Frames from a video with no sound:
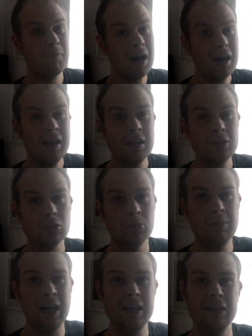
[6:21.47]
might or
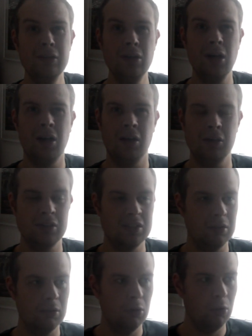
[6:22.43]
might
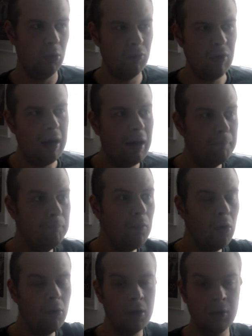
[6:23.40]
not, although I'm
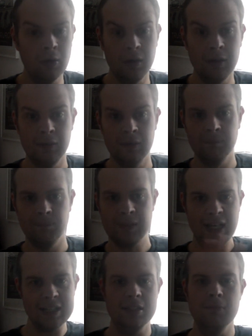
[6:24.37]
more
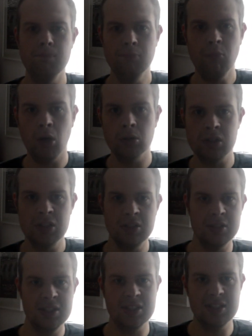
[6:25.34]
getting
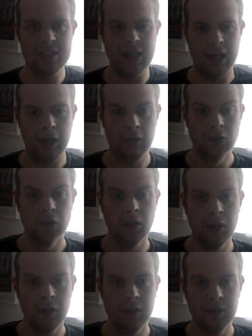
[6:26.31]
modern
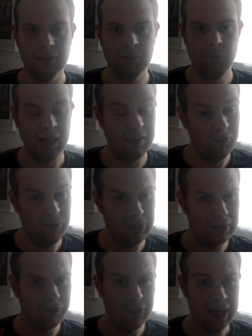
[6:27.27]
stuff. But
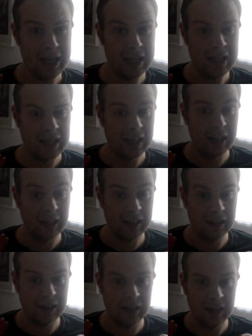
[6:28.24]
they
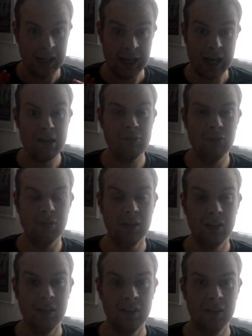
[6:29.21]
have
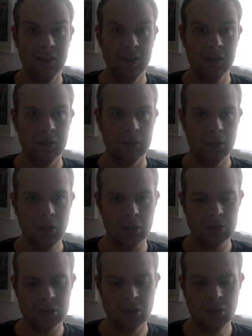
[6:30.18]

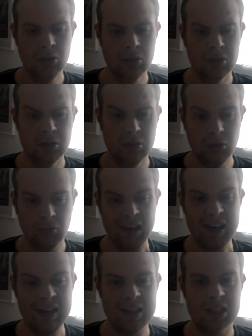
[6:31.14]
got
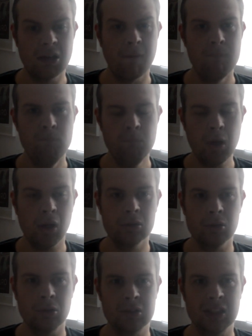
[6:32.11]
great
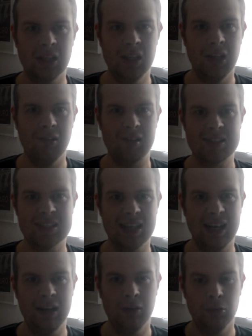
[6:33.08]
models at
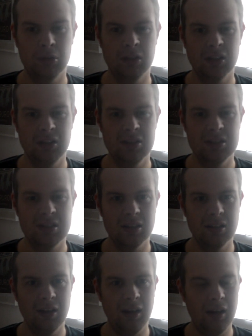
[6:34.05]
Accurascale, because
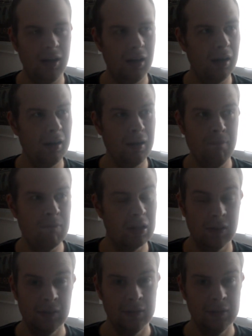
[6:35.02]
I'm